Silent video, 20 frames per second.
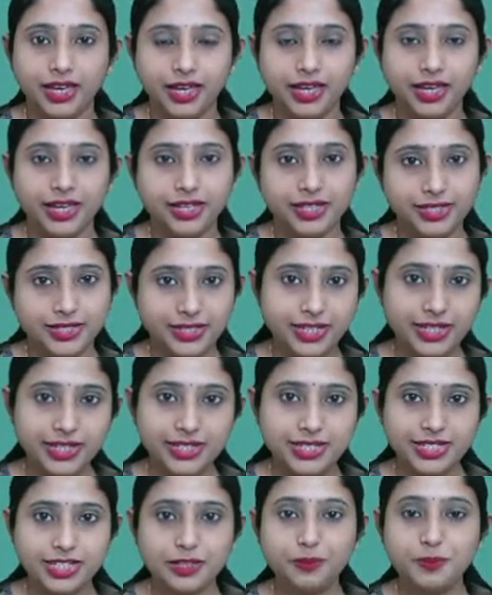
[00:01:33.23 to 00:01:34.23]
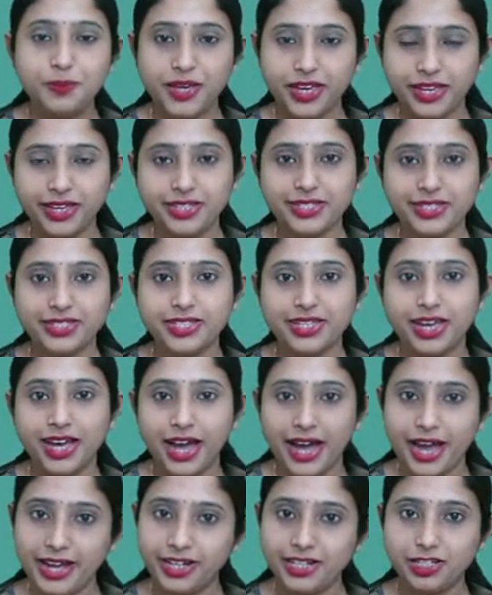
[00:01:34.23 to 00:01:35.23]
acid, base,
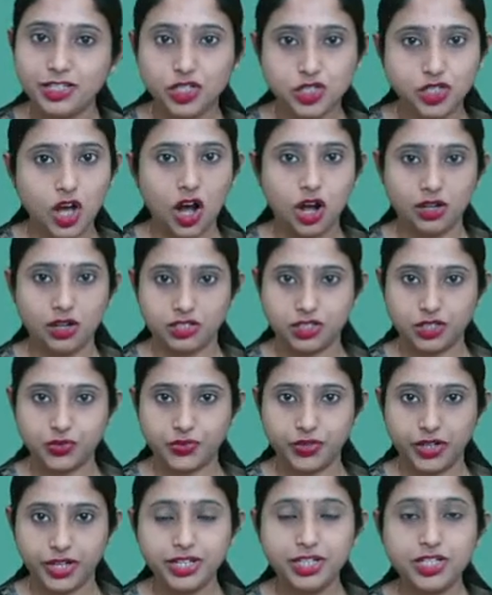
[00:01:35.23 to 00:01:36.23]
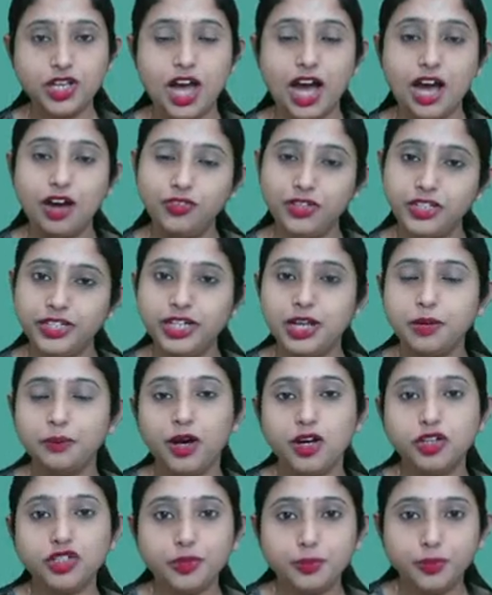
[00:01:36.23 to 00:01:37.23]
and salts, right? You have learned
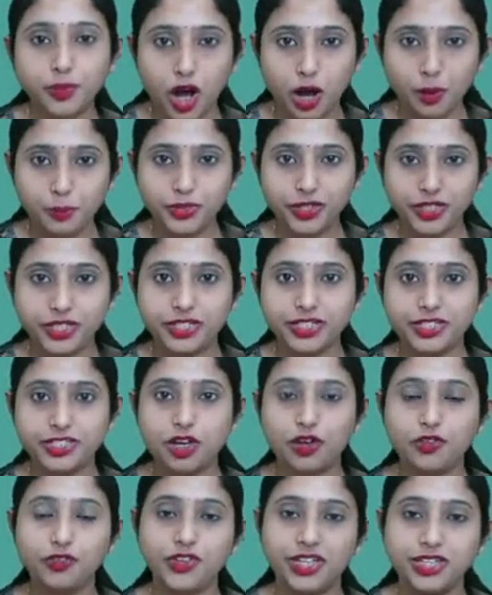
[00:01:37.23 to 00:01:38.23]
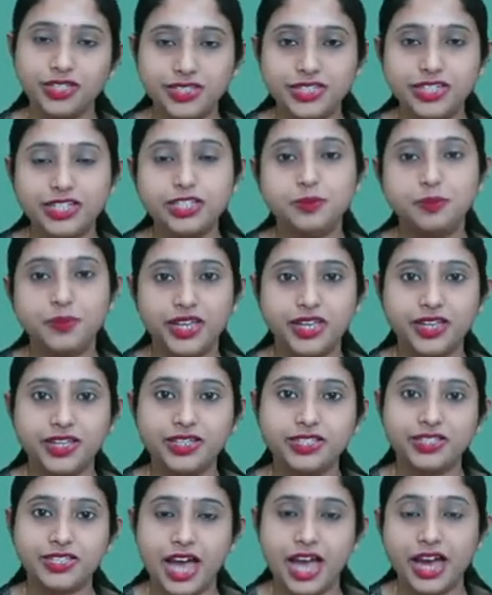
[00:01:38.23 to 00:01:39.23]
about the properties of acid,
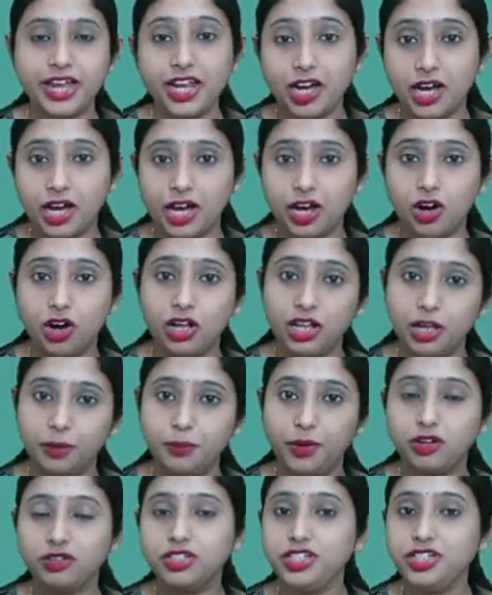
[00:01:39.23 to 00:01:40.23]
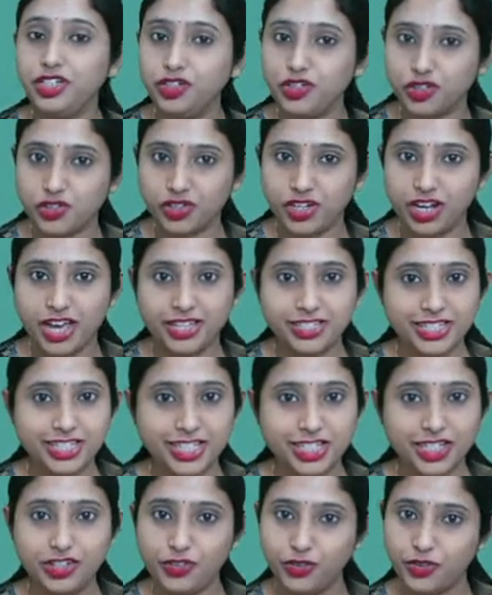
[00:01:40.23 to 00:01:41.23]
base, and all about the
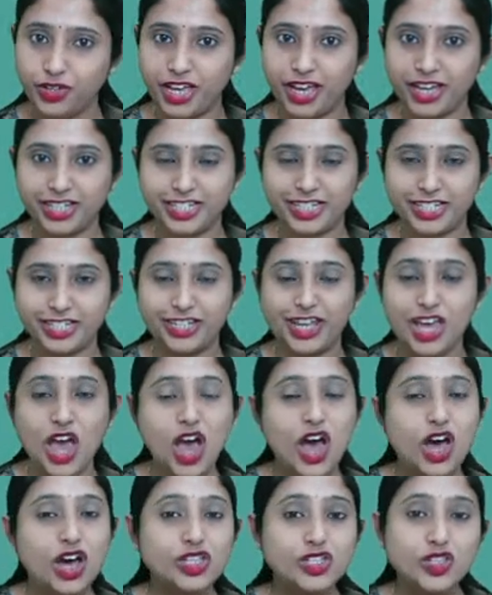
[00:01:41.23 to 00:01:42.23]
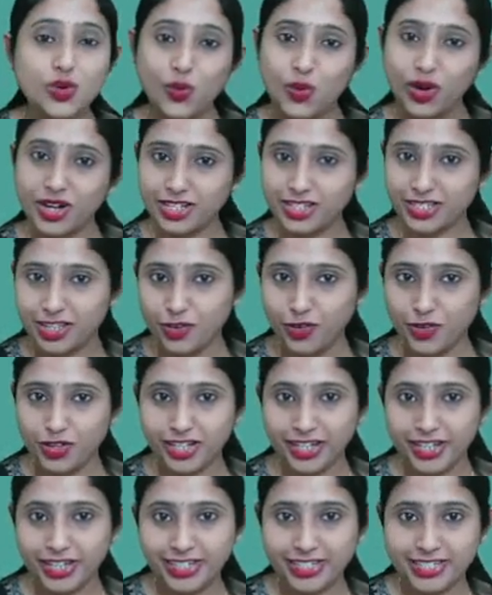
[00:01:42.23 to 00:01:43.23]
neutralization reaction. So, what is
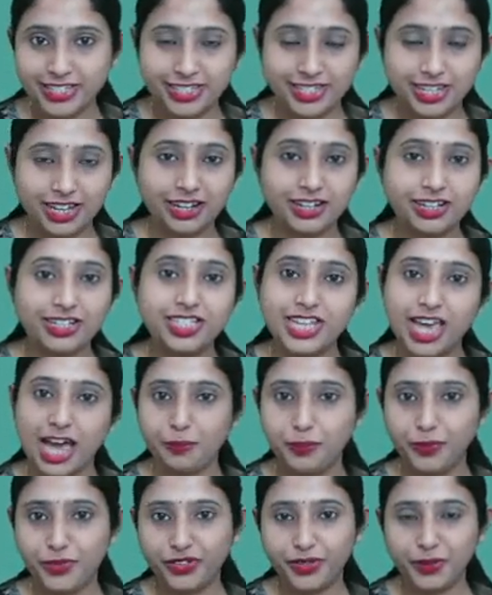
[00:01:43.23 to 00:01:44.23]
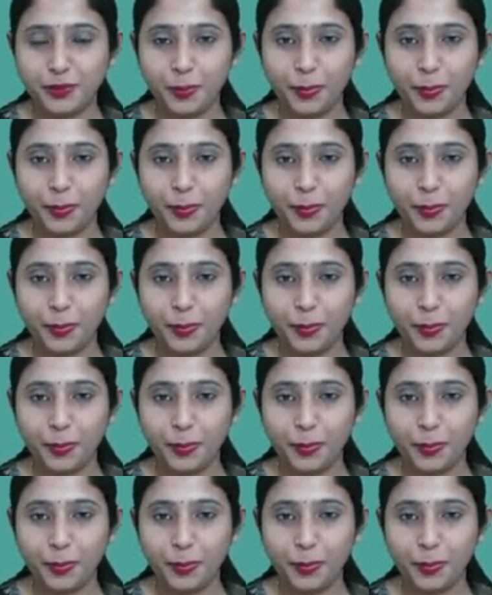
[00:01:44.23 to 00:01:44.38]
our next chapter?